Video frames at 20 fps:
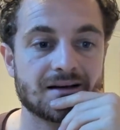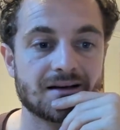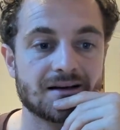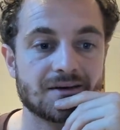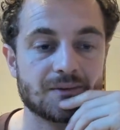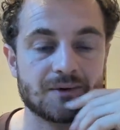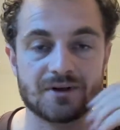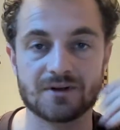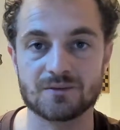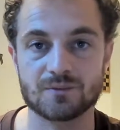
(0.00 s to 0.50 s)

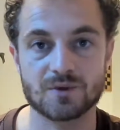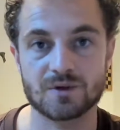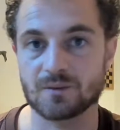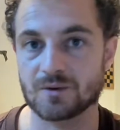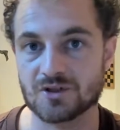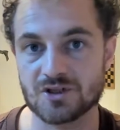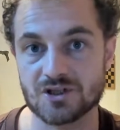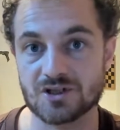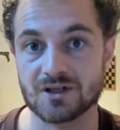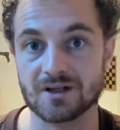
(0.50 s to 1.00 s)
we
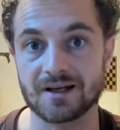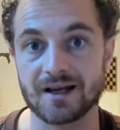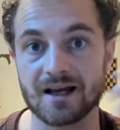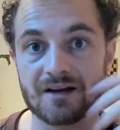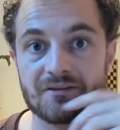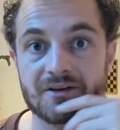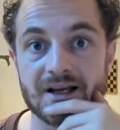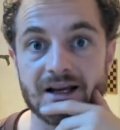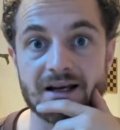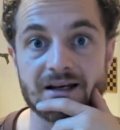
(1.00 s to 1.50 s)
were just not
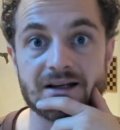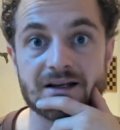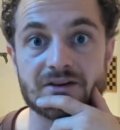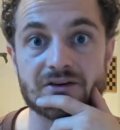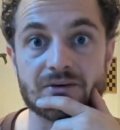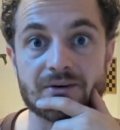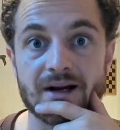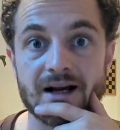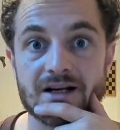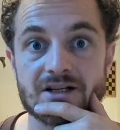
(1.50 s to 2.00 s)
having any
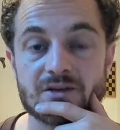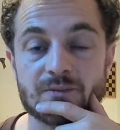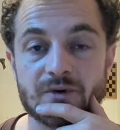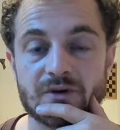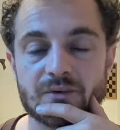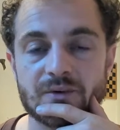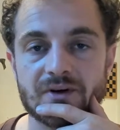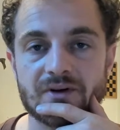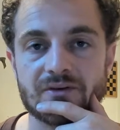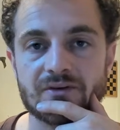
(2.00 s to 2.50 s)
interaction
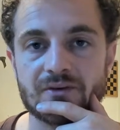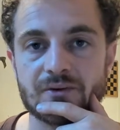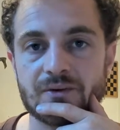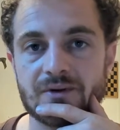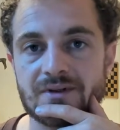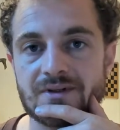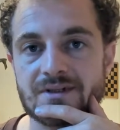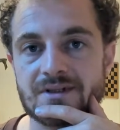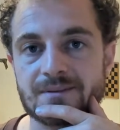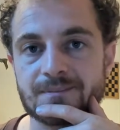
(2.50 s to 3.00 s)
between the
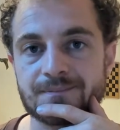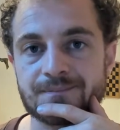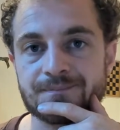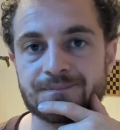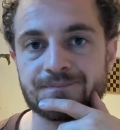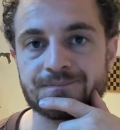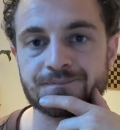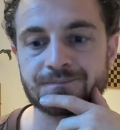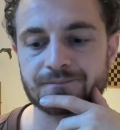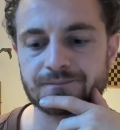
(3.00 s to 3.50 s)
students.
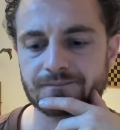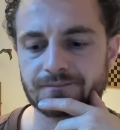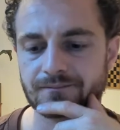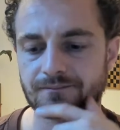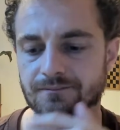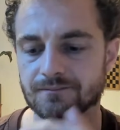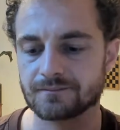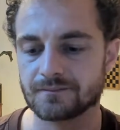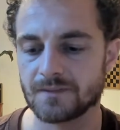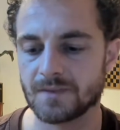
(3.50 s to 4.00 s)

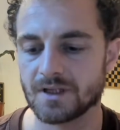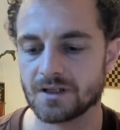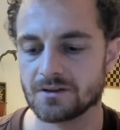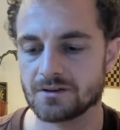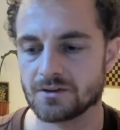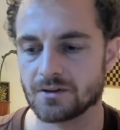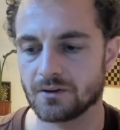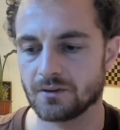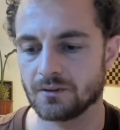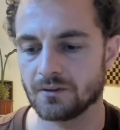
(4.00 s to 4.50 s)

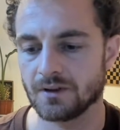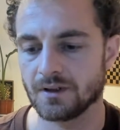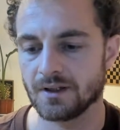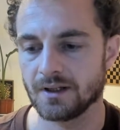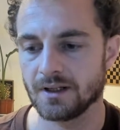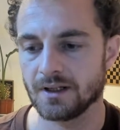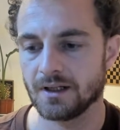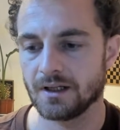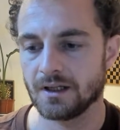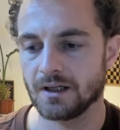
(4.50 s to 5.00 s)
So
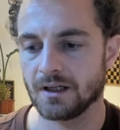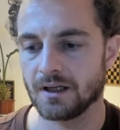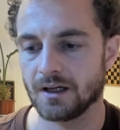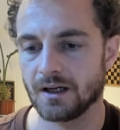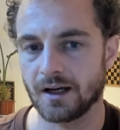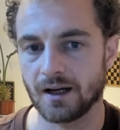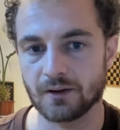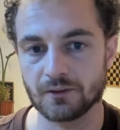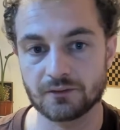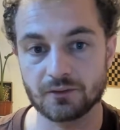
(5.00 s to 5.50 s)

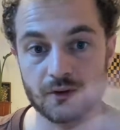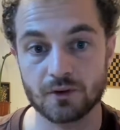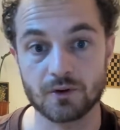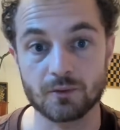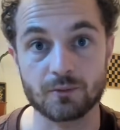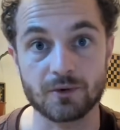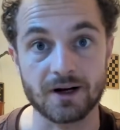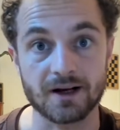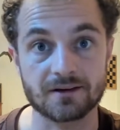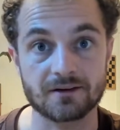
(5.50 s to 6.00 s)
I also
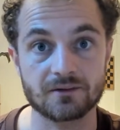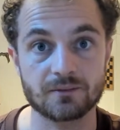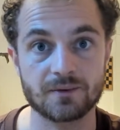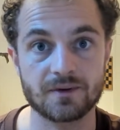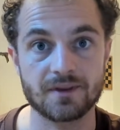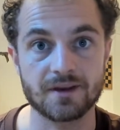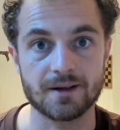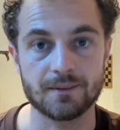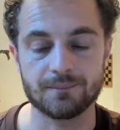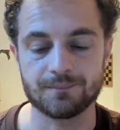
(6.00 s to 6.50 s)
couldn't practice
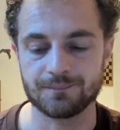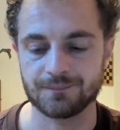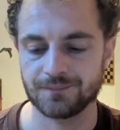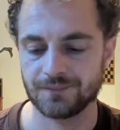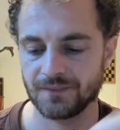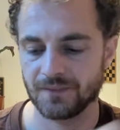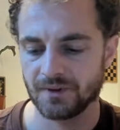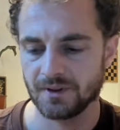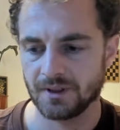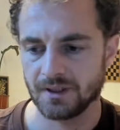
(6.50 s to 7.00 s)
with them.
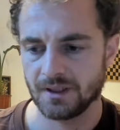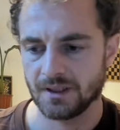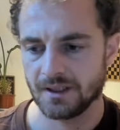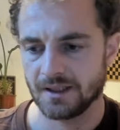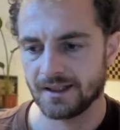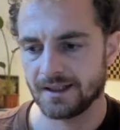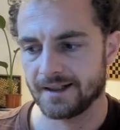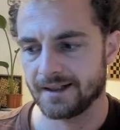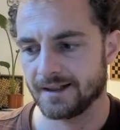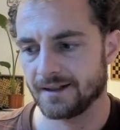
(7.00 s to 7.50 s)

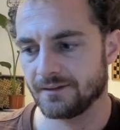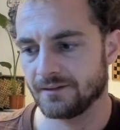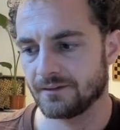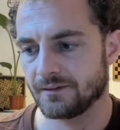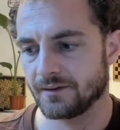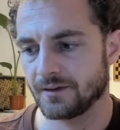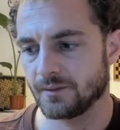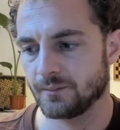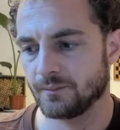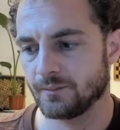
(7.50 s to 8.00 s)

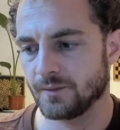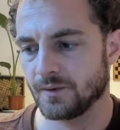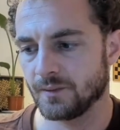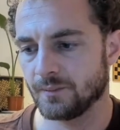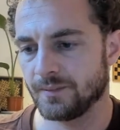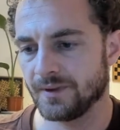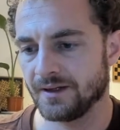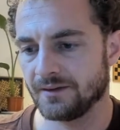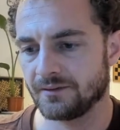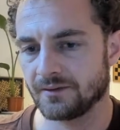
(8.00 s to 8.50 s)
And
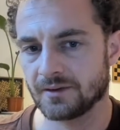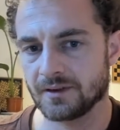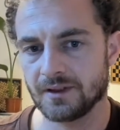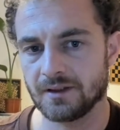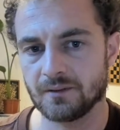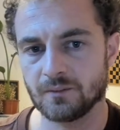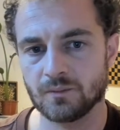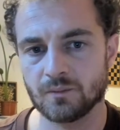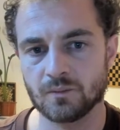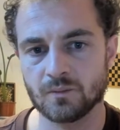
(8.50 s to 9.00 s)

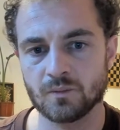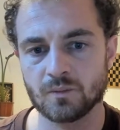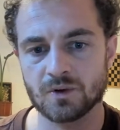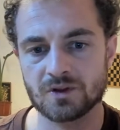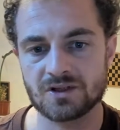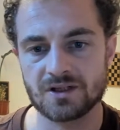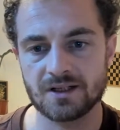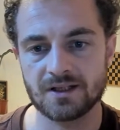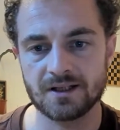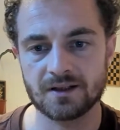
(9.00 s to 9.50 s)
basically
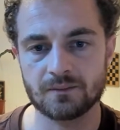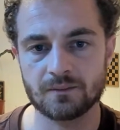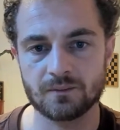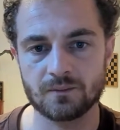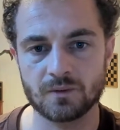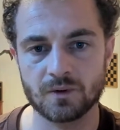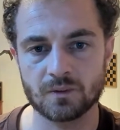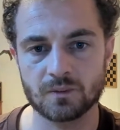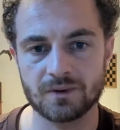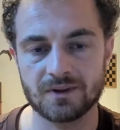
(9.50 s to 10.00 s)
what we
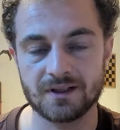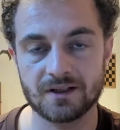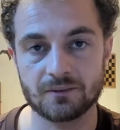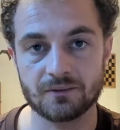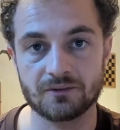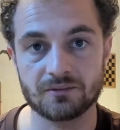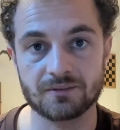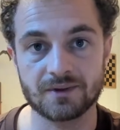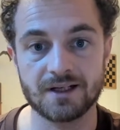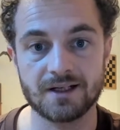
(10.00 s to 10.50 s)
did
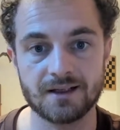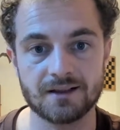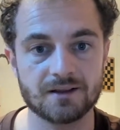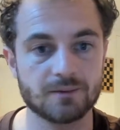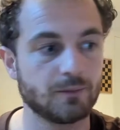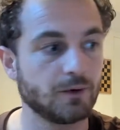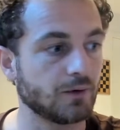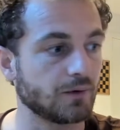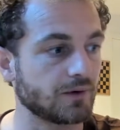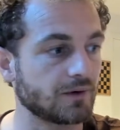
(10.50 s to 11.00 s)
was reading
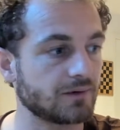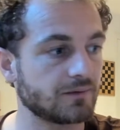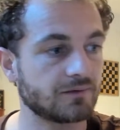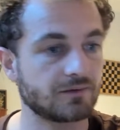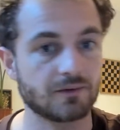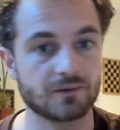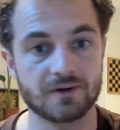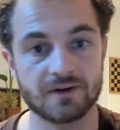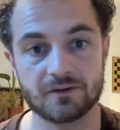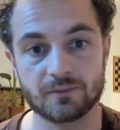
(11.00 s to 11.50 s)
the book.
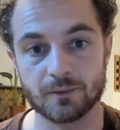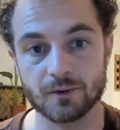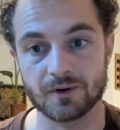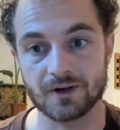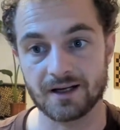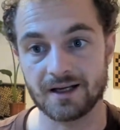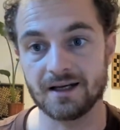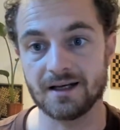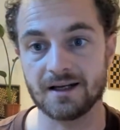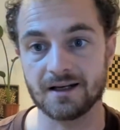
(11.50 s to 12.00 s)
So this
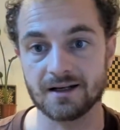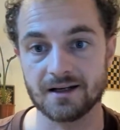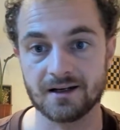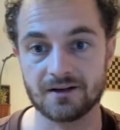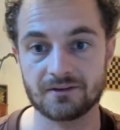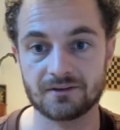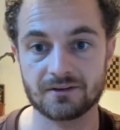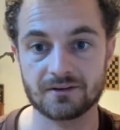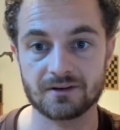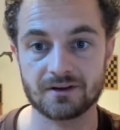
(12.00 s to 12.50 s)
book in
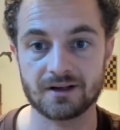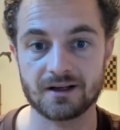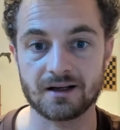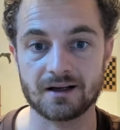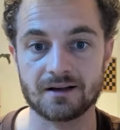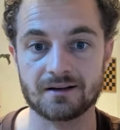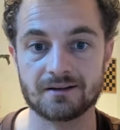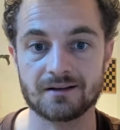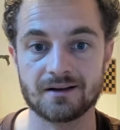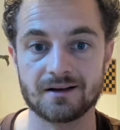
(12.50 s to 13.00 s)
English,
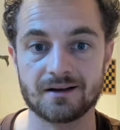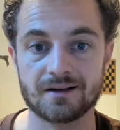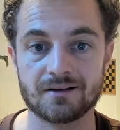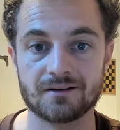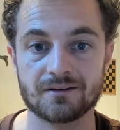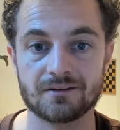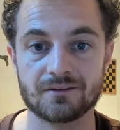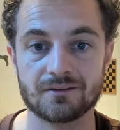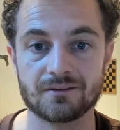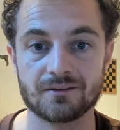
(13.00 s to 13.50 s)
and
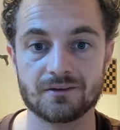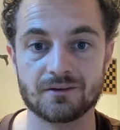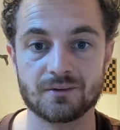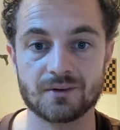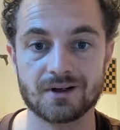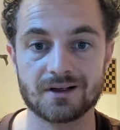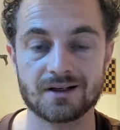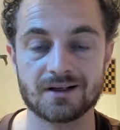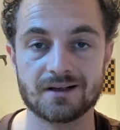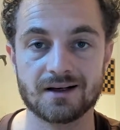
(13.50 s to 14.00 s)
then
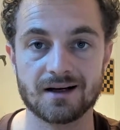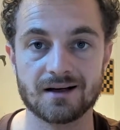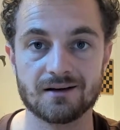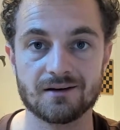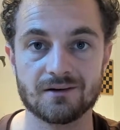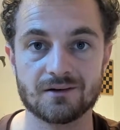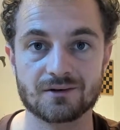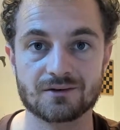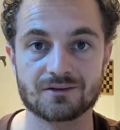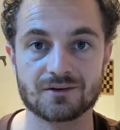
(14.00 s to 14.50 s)
doing the
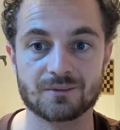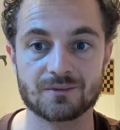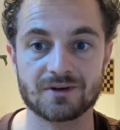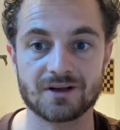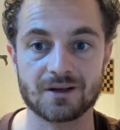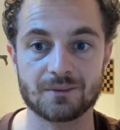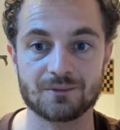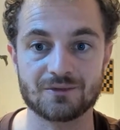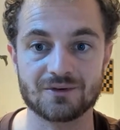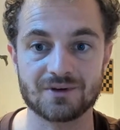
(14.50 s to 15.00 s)
dialogue
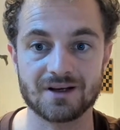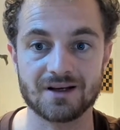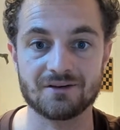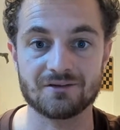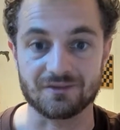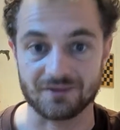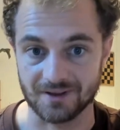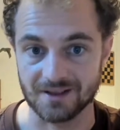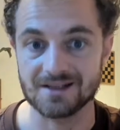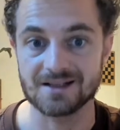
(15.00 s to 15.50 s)
sometimes in
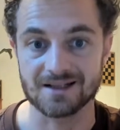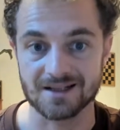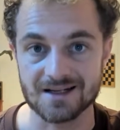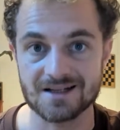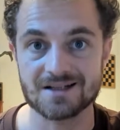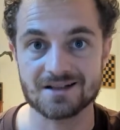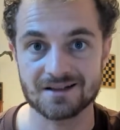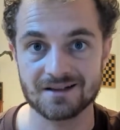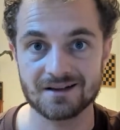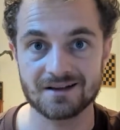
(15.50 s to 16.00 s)
Finglish.